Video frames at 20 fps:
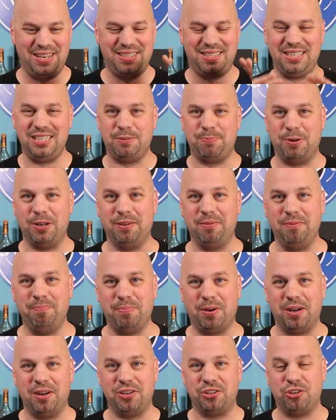Teespring
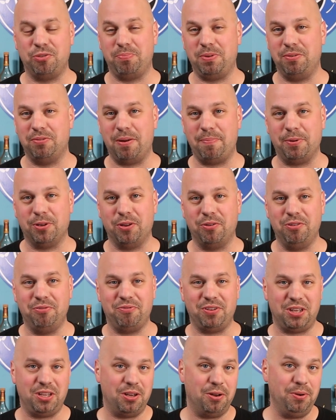bar. It should be right below the
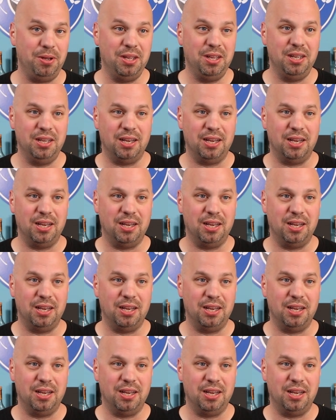video.